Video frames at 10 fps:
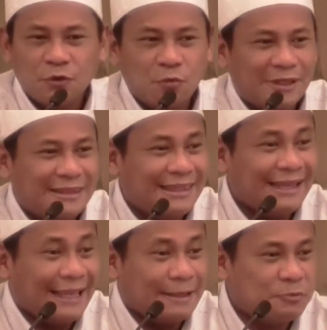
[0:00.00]
When
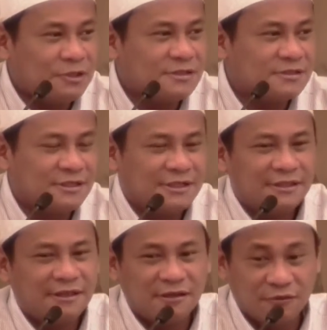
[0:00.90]
that happens,
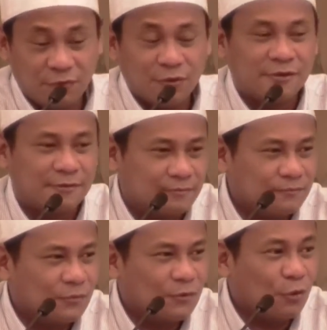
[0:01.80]
then avoid it.
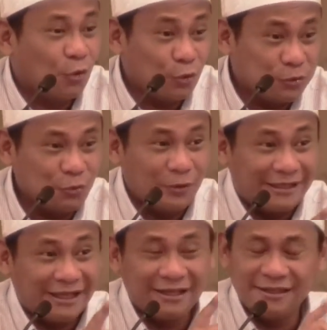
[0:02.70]
Although,
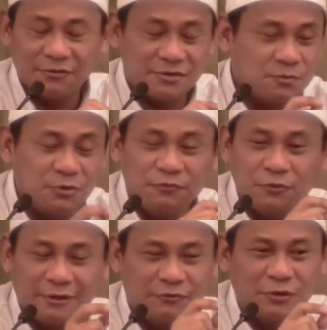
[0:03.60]
and the hadith was
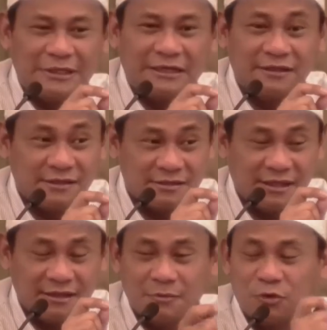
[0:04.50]
beautiful, if you read the hadith, it's
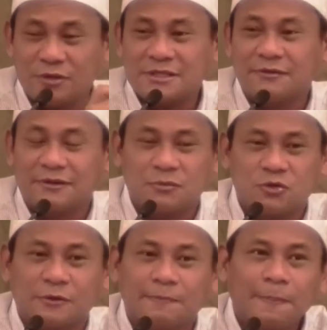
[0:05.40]
hadith number 27, I'm
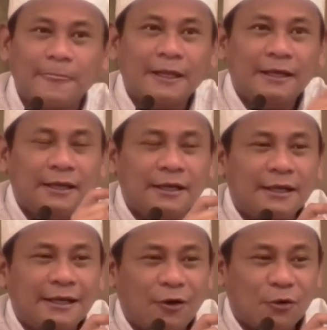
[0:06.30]
sure.
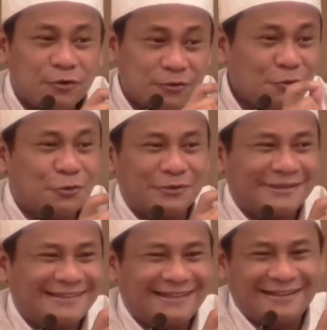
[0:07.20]
Although,
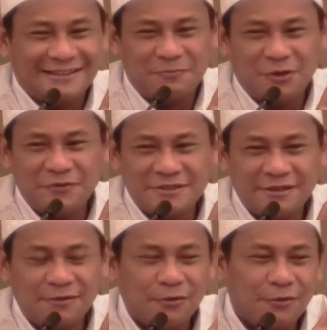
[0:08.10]
the Prophet
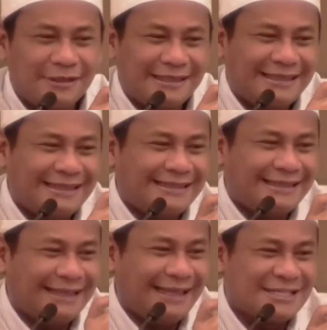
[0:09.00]
said, it
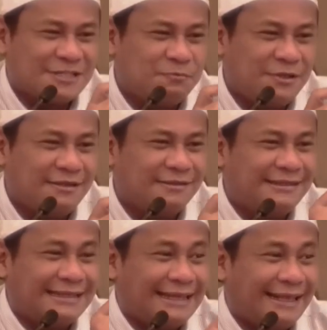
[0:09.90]
has been
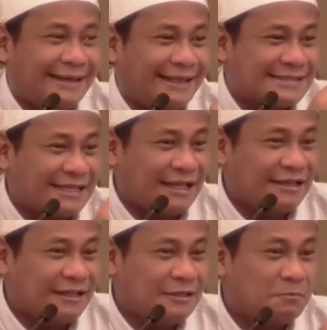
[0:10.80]
declared as
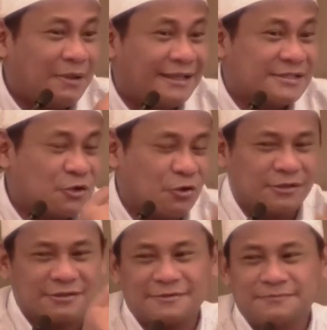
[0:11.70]
halal by
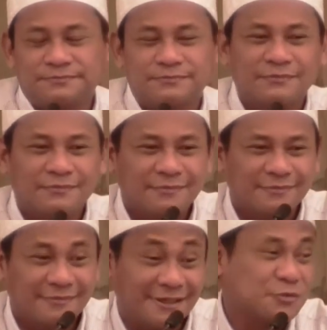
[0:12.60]
scholars.
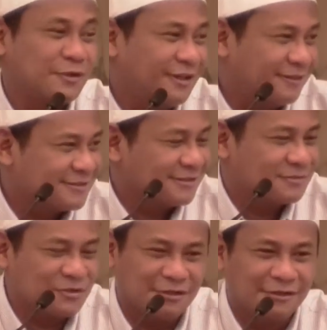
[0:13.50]
That is what the hadith says,
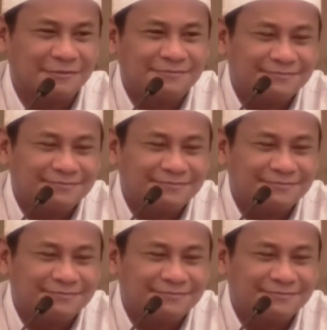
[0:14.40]
mashallah.